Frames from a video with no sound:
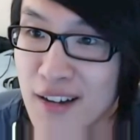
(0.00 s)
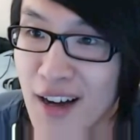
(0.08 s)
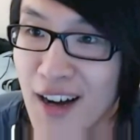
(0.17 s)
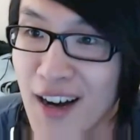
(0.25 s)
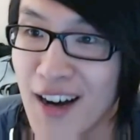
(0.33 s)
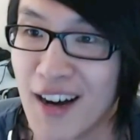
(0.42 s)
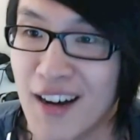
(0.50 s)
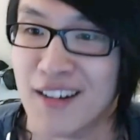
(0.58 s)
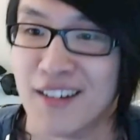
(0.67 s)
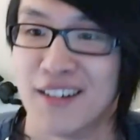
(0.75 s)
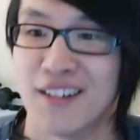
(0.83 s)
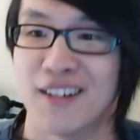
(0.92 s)
Ah.
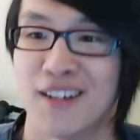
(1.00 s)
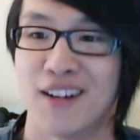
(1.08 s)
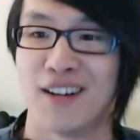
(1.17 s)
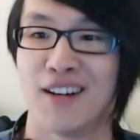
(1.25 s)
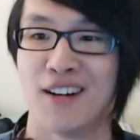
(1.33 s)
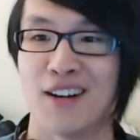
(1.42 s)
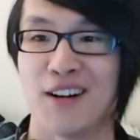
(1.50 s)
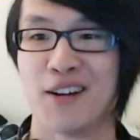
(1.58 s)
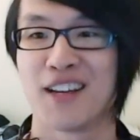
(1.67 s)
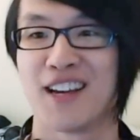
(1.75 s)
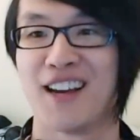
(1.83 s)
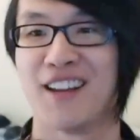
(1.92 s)

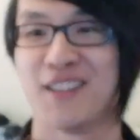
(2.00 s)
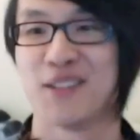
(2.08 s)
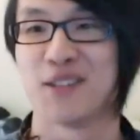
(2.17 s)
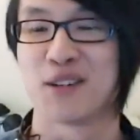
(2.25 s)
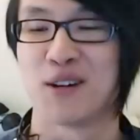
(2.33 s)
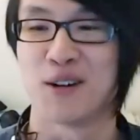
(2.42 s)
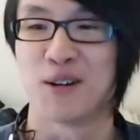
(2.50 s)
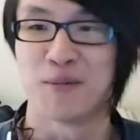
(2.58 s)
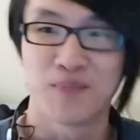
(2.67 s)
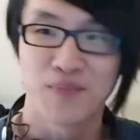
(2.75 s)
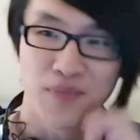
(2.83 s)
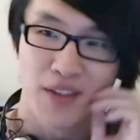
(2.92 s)
Okay,
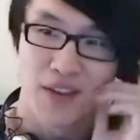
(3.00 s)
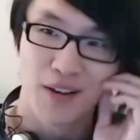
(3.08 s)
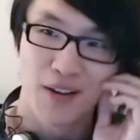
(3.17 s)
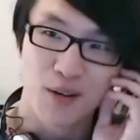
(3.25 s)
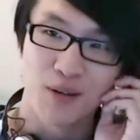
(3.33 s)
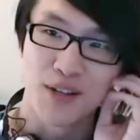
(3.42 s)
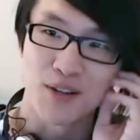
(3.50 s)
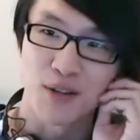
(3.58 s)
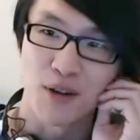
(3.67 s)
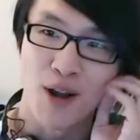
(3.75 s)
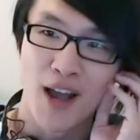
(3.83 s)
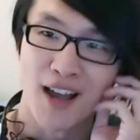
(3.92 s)
so user
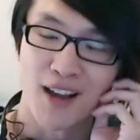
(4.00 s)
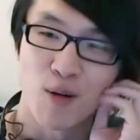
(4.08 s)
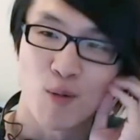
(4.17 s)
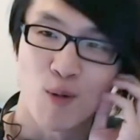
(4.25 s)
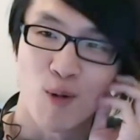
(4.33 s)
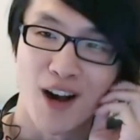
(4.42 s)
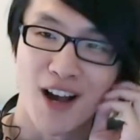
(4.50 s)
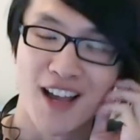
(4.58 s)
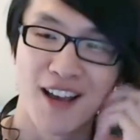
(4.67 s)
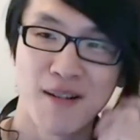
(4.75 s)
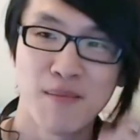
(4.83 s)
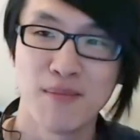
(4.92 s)

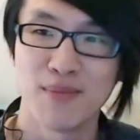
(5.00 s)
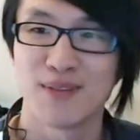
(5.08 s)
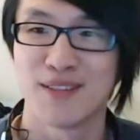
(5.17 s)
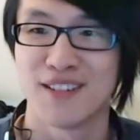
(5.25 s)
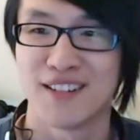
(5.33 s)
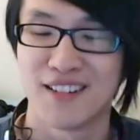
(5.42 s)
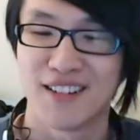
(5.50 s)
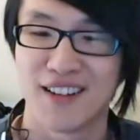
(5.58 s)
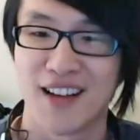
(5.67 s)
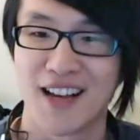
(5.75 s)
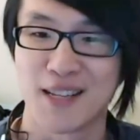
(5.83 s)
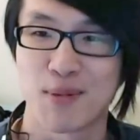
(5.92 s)
SoHangYM
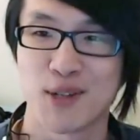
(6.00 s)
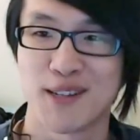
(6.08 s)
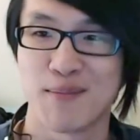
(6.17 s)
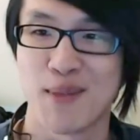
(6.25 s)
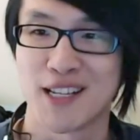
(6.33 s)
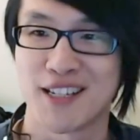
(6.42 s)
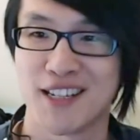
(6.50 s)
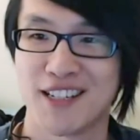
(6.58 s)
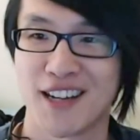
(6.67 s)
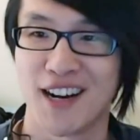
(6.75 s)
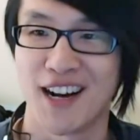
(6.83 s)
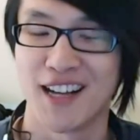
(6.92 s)
has posted a
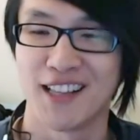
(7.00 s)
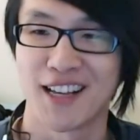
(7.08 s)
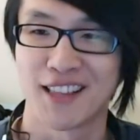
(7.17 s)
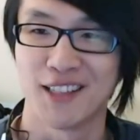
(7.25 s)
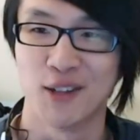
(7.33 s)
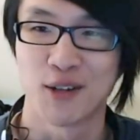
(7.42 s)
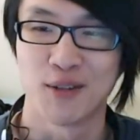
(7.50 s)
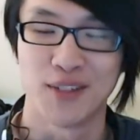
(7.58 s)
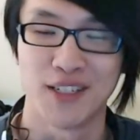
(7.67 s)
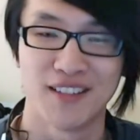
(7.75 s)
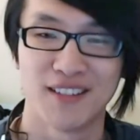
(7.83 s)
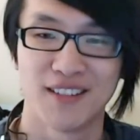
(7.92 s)
message. I like the look of
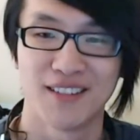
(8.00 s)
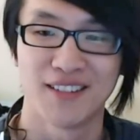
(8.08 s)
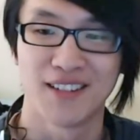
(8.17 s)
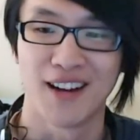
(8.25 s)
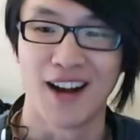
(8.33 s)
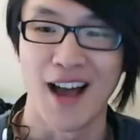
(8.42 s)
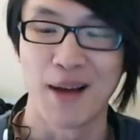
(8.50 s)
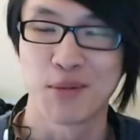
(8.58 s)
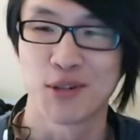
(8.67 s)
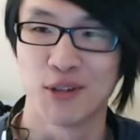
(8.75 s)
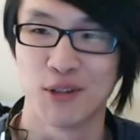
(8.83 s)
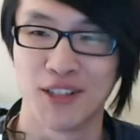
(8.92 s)
it. Uh,
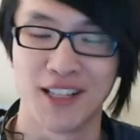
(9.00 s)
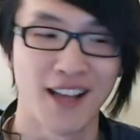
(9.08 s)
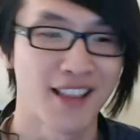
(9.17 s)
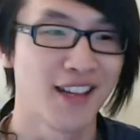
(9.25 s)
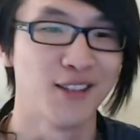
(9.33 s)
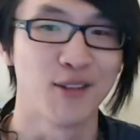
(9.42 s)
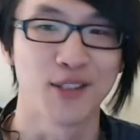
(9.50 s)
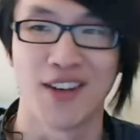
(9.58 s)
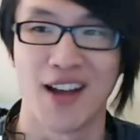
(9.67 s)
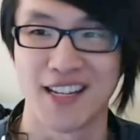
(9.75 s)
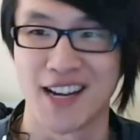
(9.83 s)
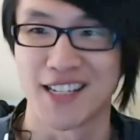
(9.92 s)
absolutely, that thing looks
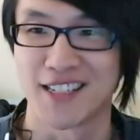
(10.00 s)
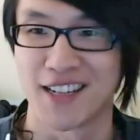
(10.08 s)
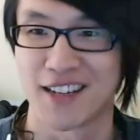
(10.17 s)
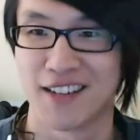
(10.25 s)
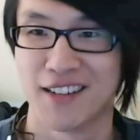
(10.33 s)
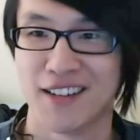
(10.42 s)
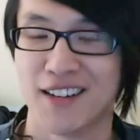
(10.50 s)
fantastic.